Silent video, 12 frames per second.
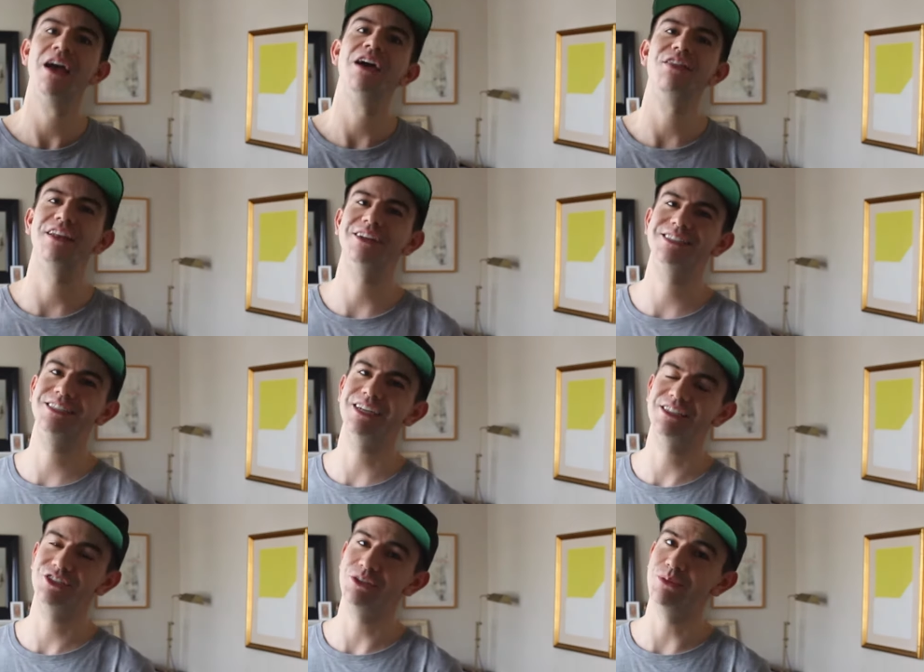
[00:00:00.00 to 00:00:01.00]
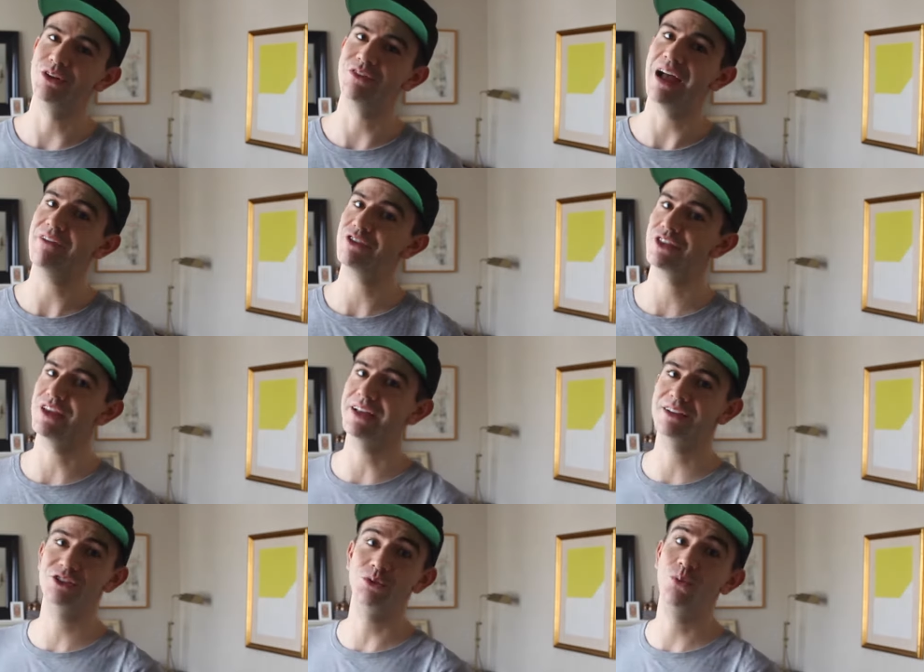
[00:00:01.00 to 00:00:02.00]
then I suggest you move everything
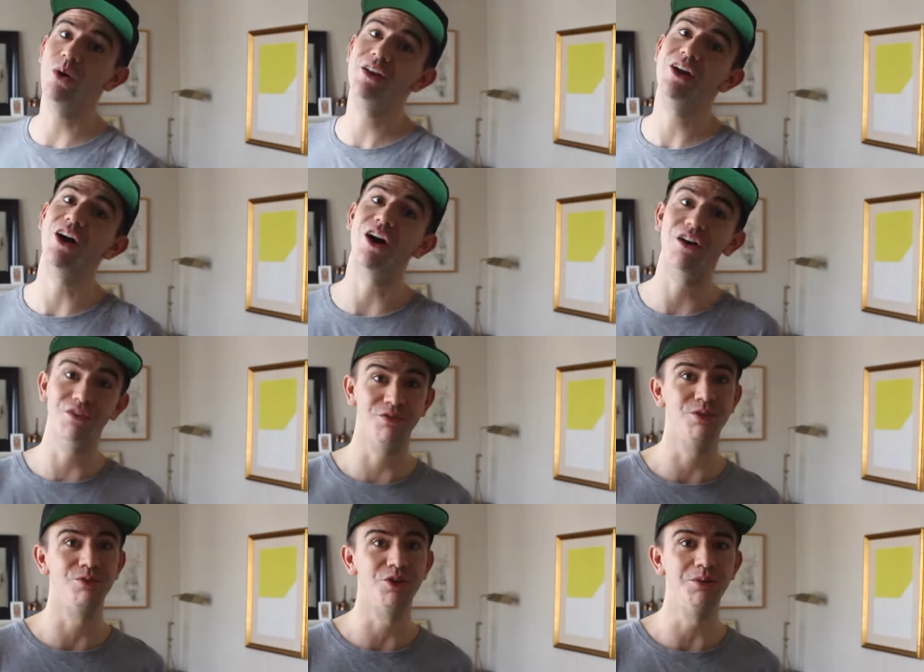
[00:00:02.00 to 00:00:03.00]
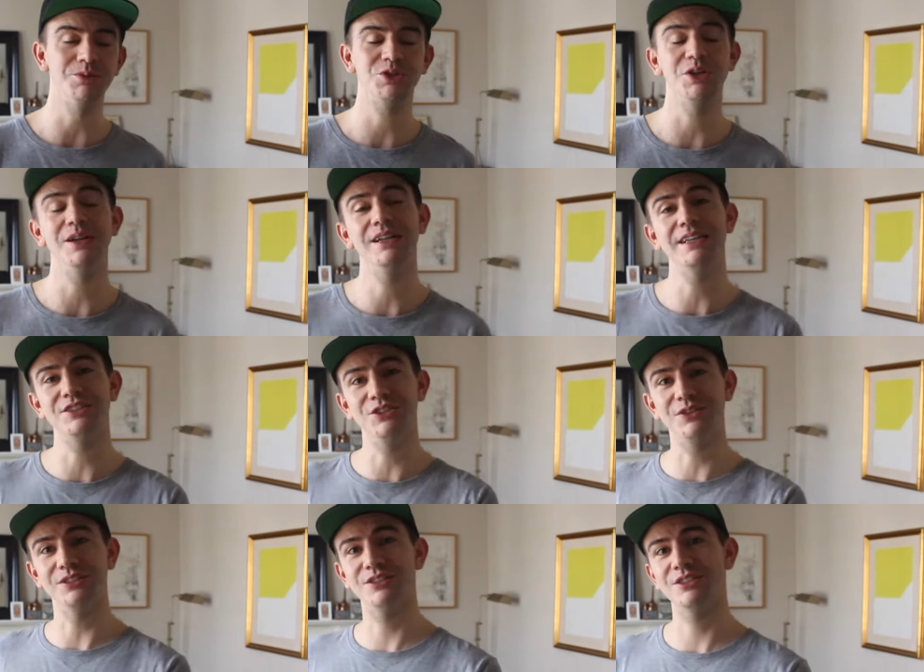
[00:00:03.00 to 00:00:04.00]
to one half of the room, so at least you
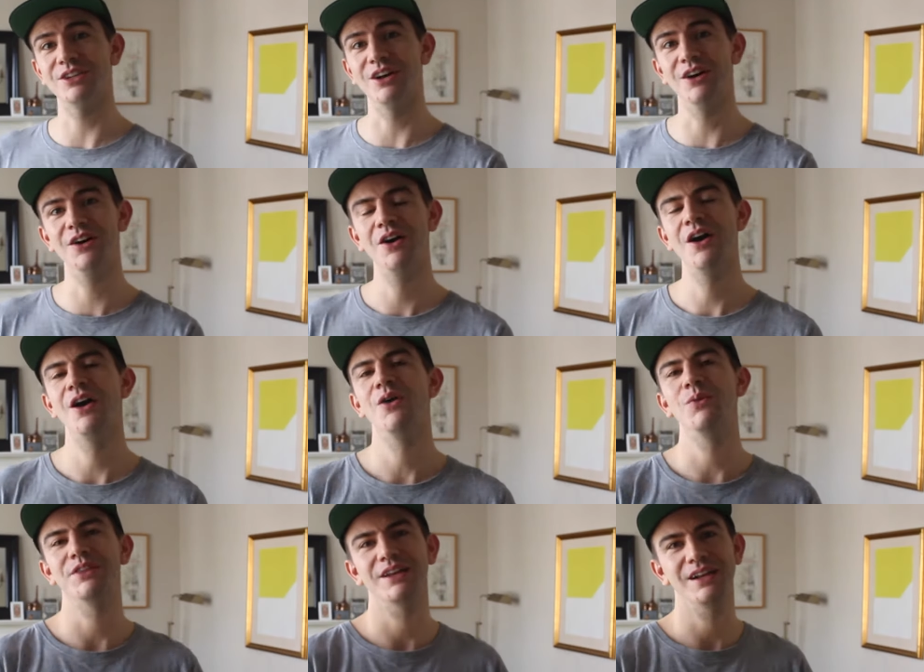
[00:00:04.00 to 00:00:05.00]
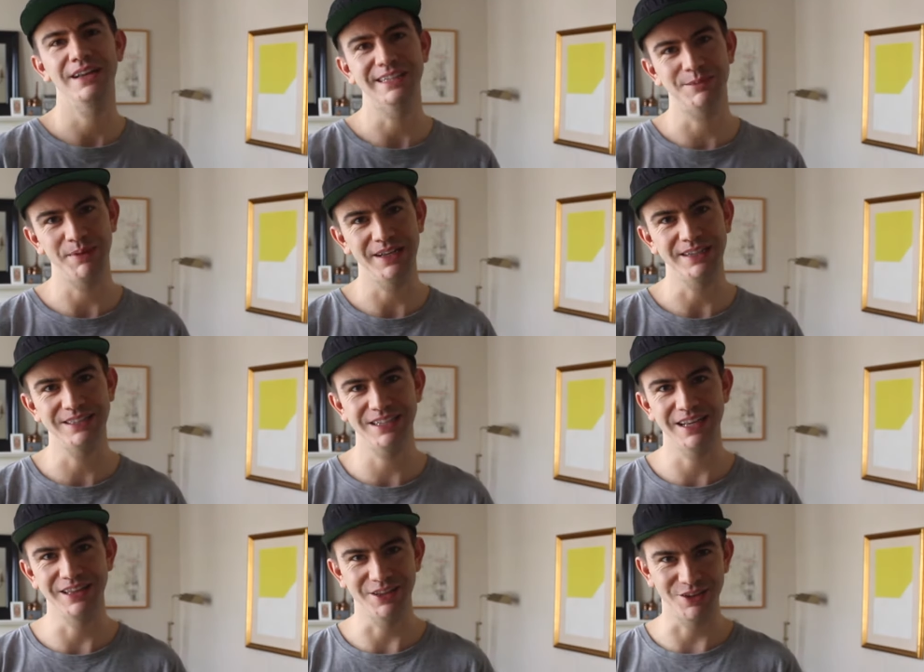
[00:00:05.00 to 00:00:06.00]
can start with a clear space
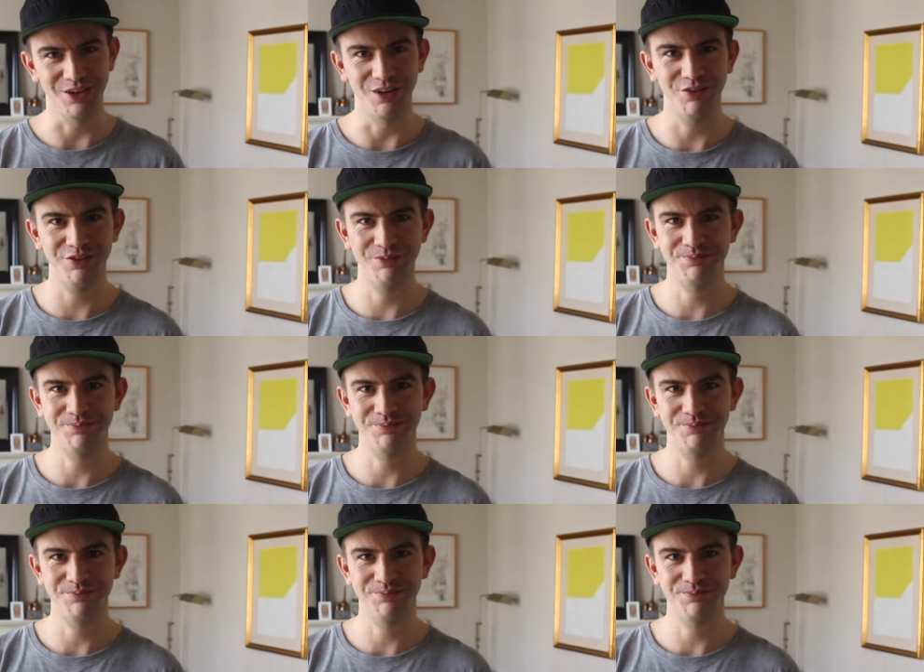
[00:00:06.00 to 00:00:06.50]
in the other half.